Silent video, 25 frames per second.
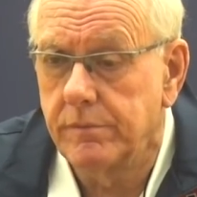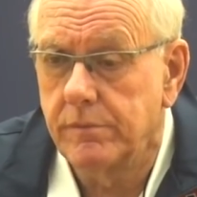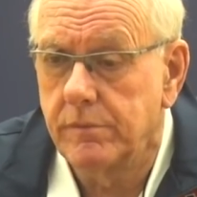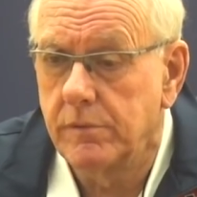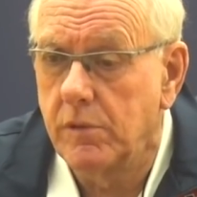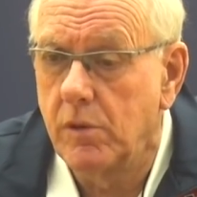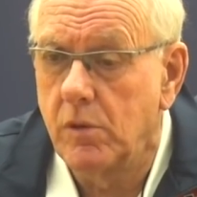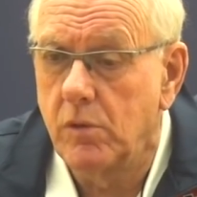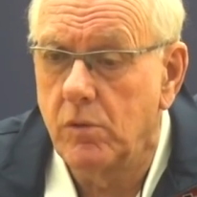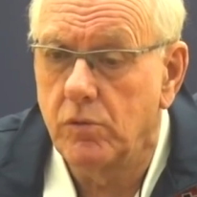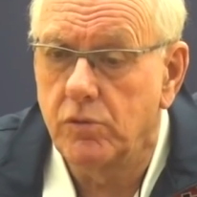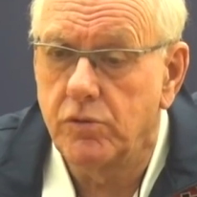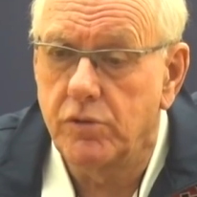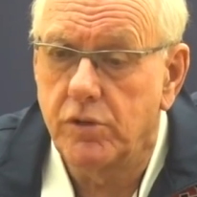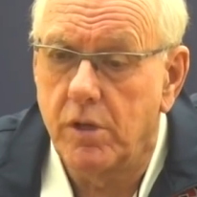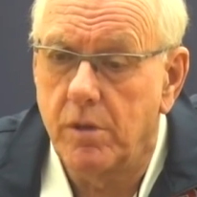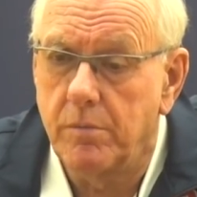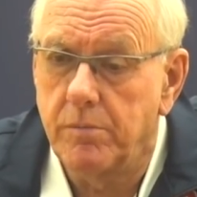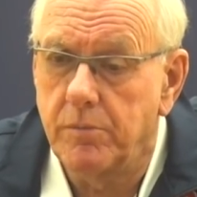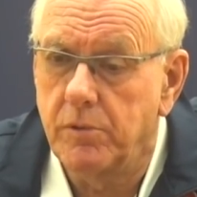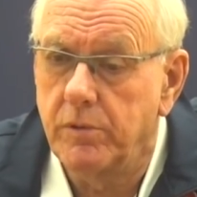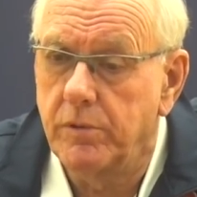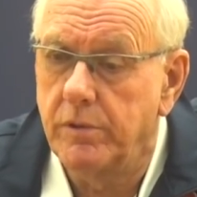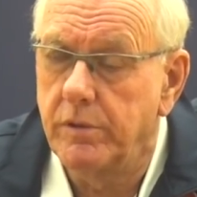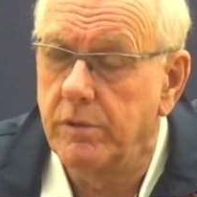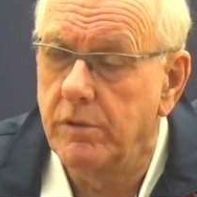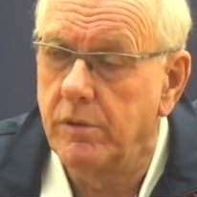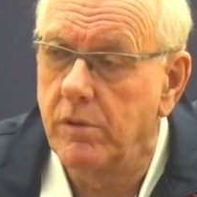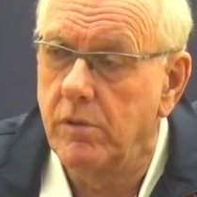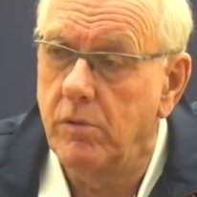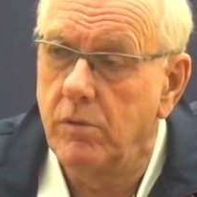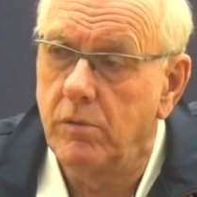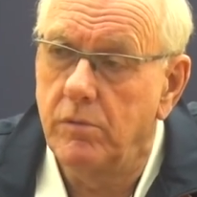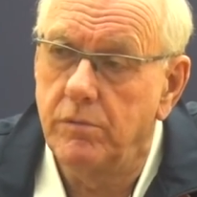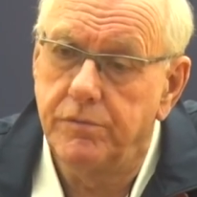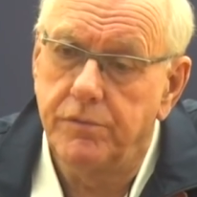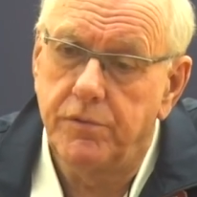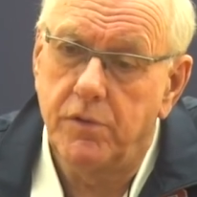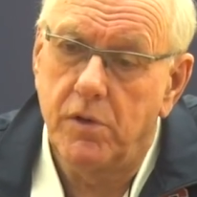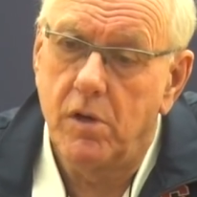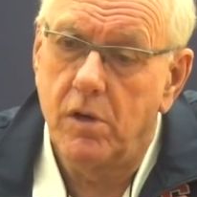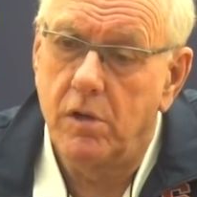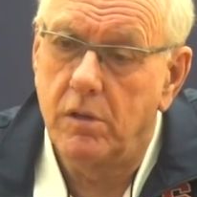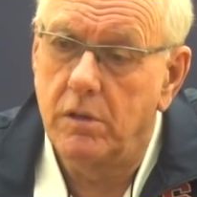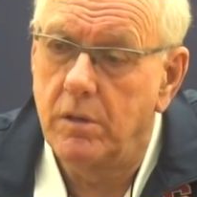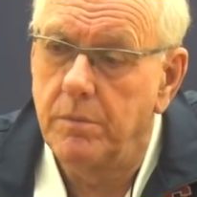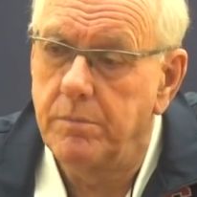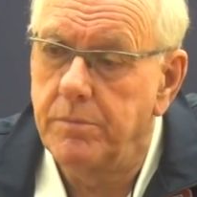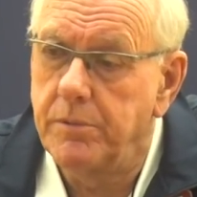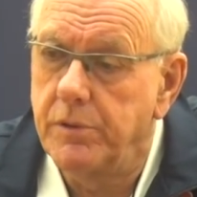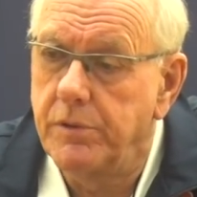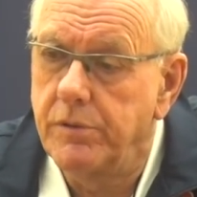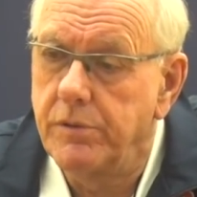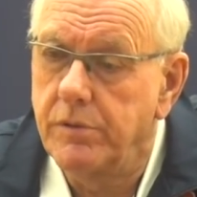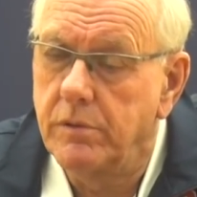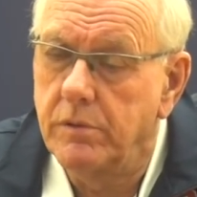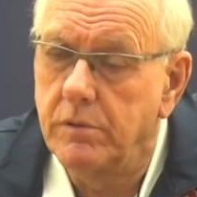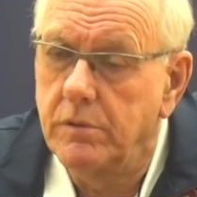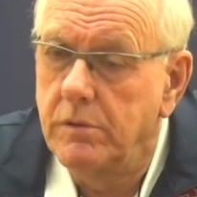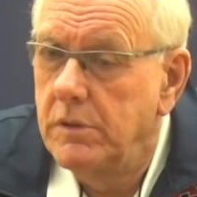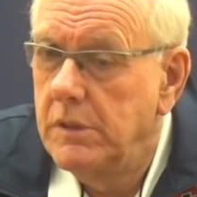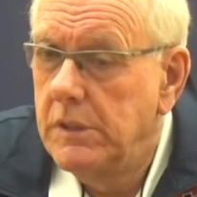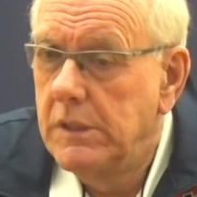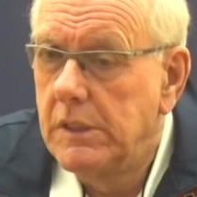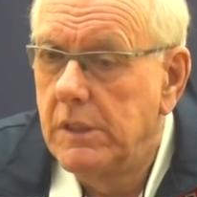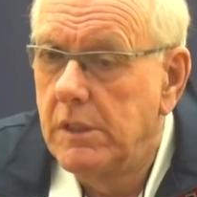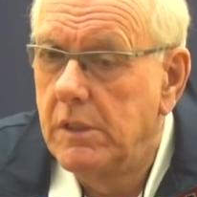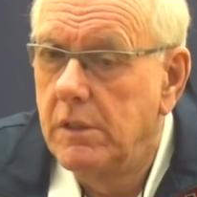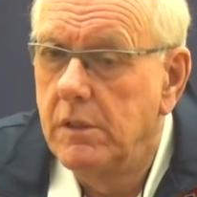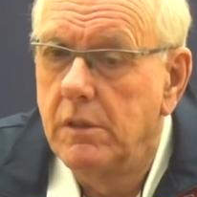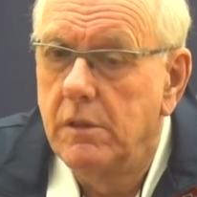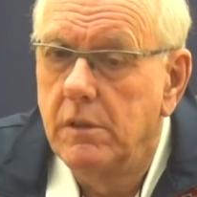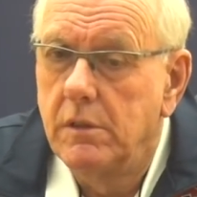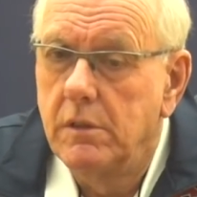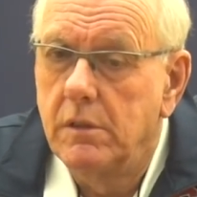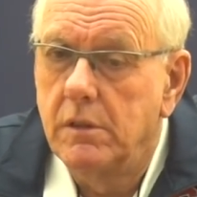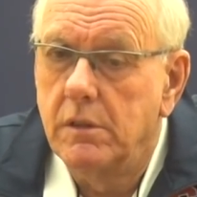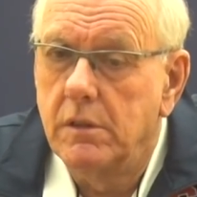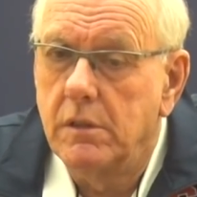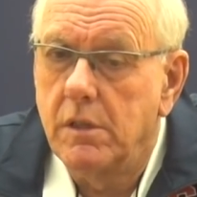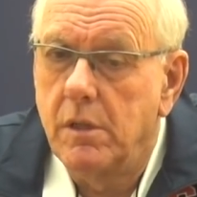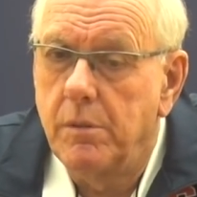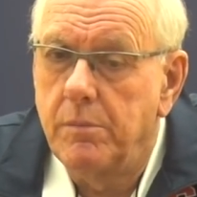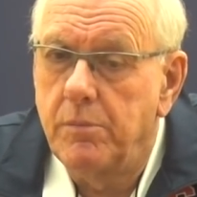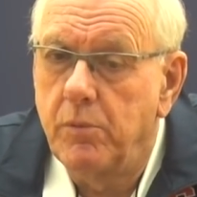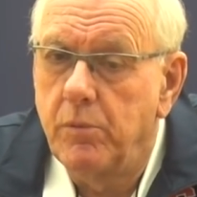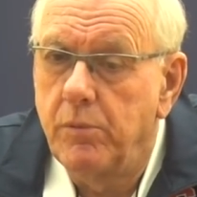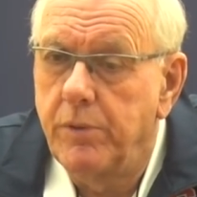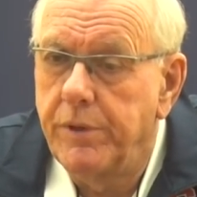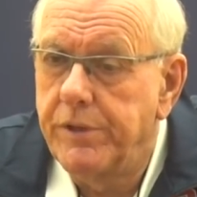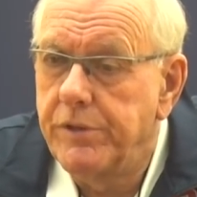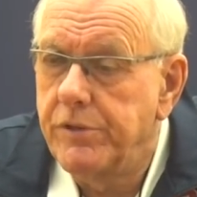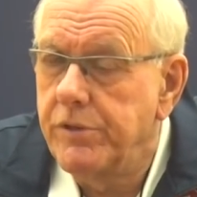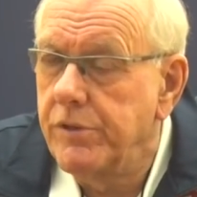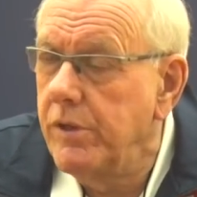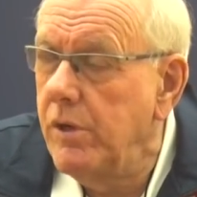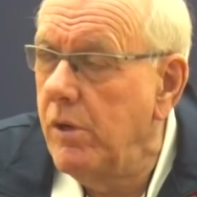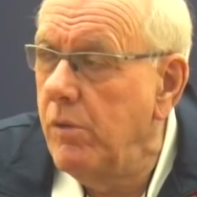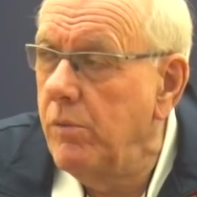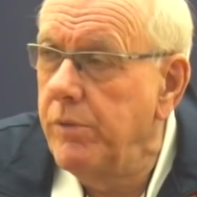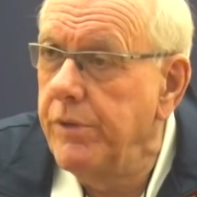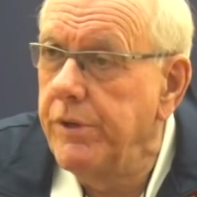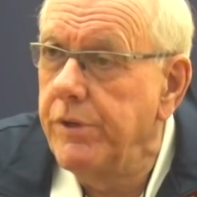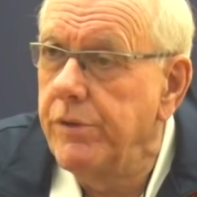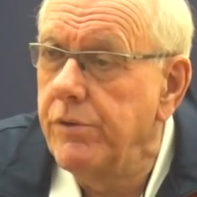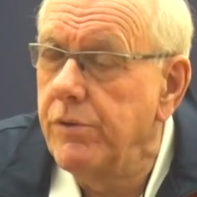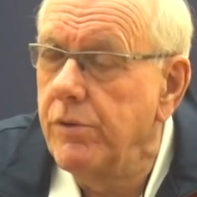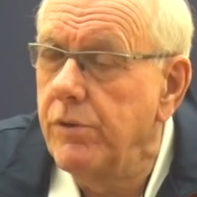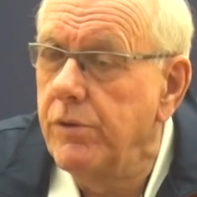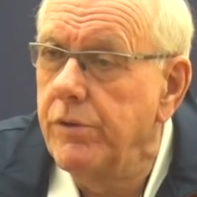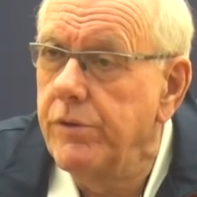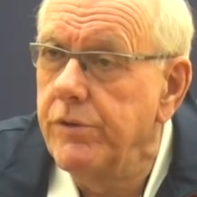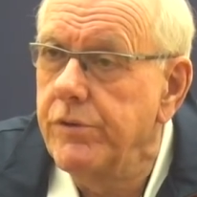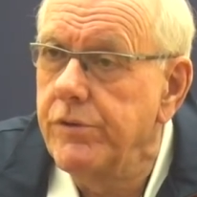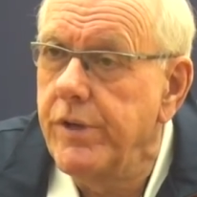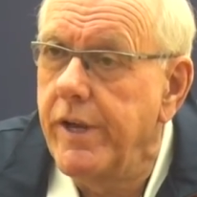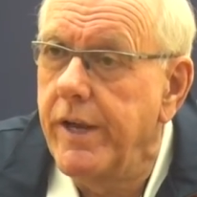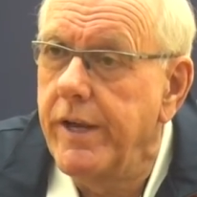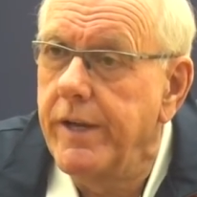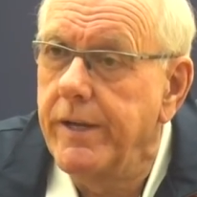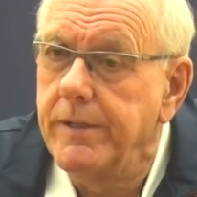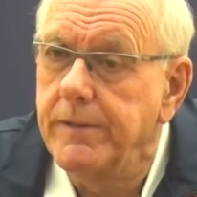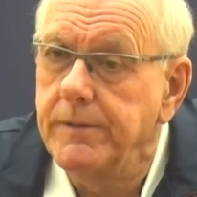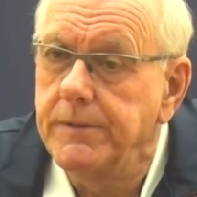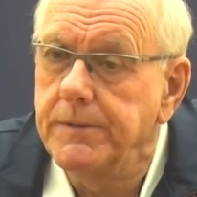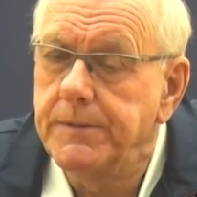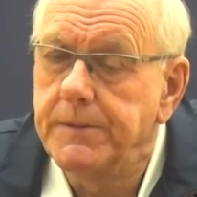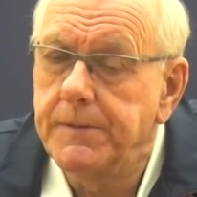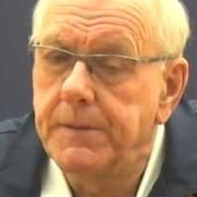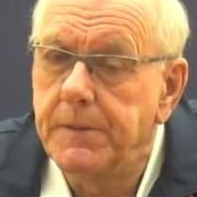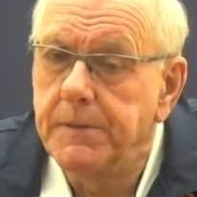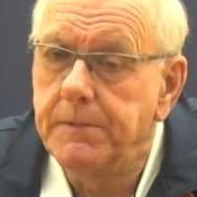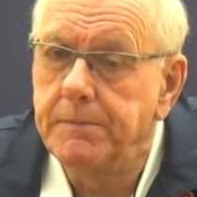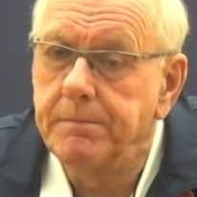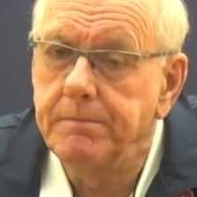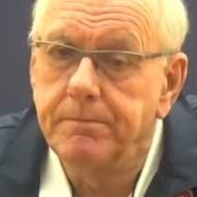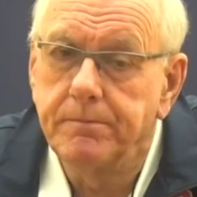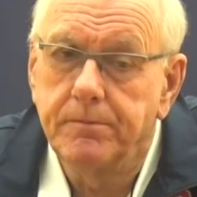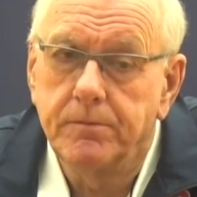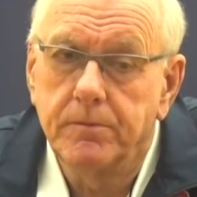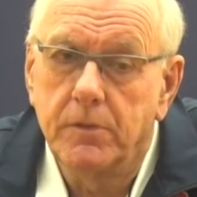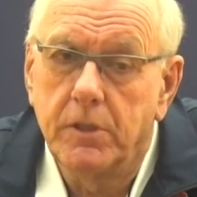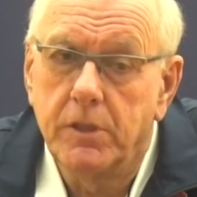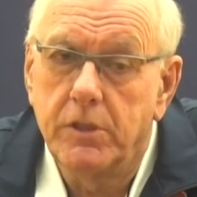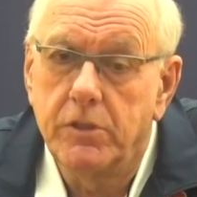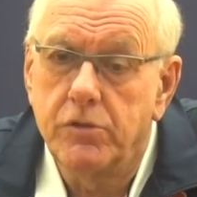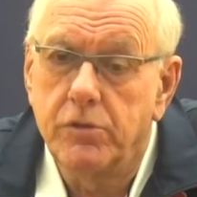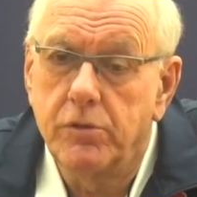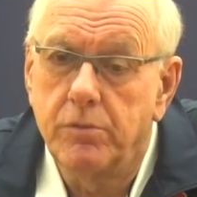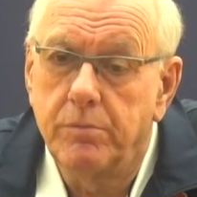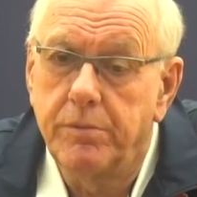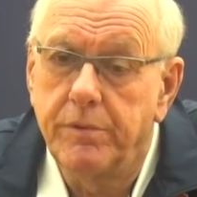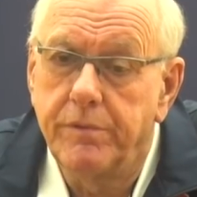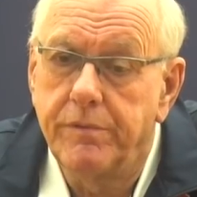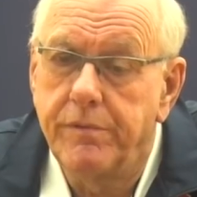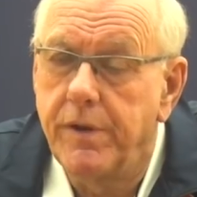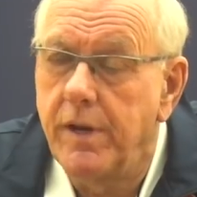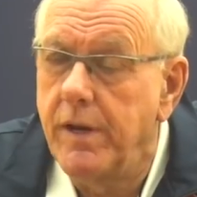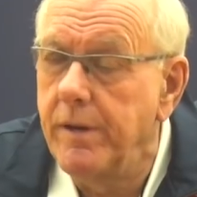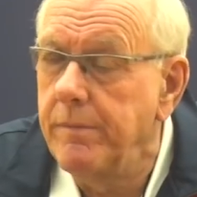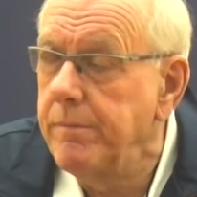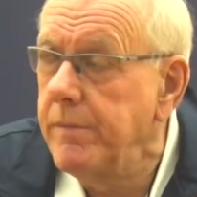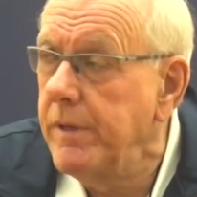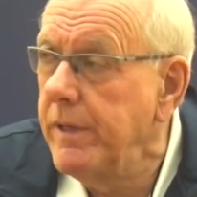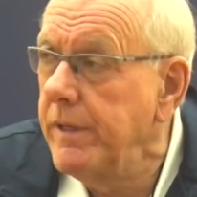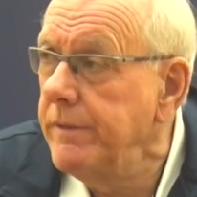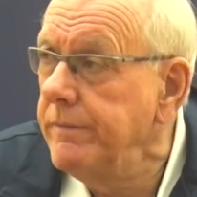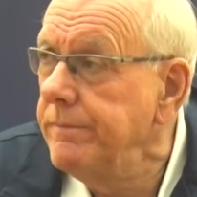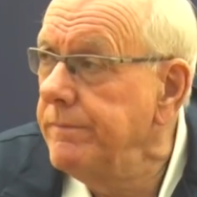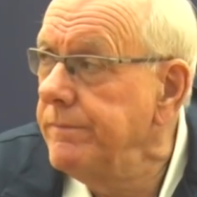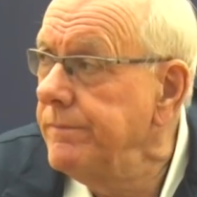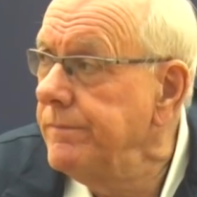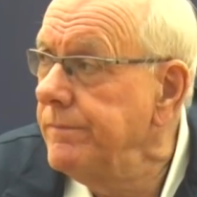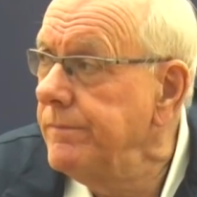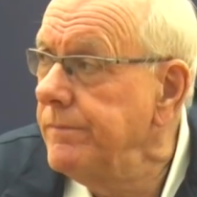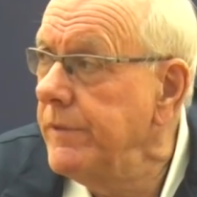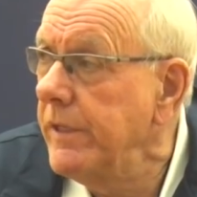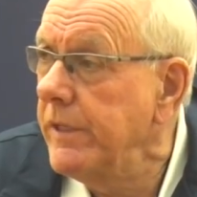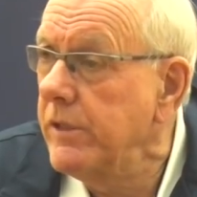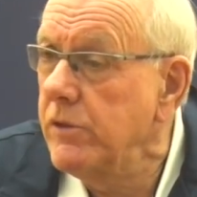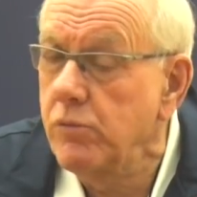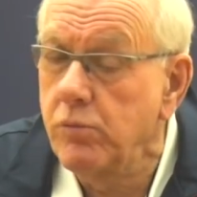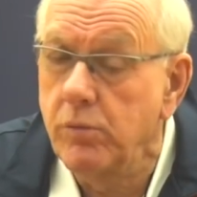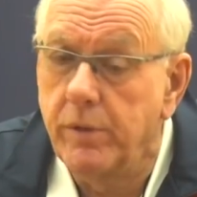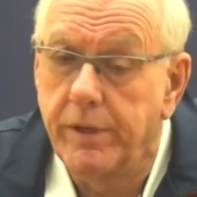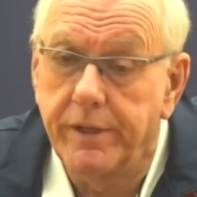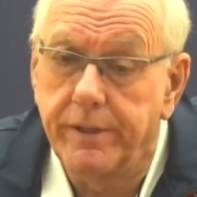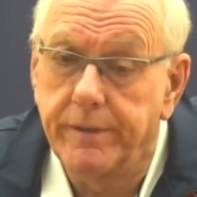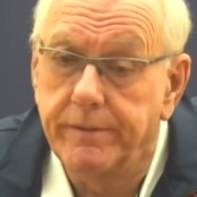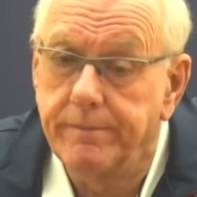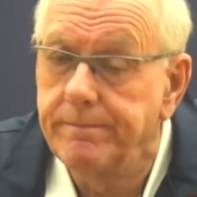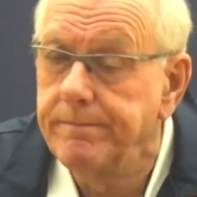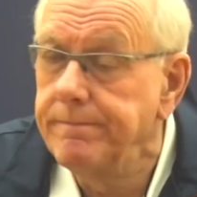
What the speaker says: the whole summer and the whole fall up until a couple weeks ago when he turned his ankle. So he should be fine by next week.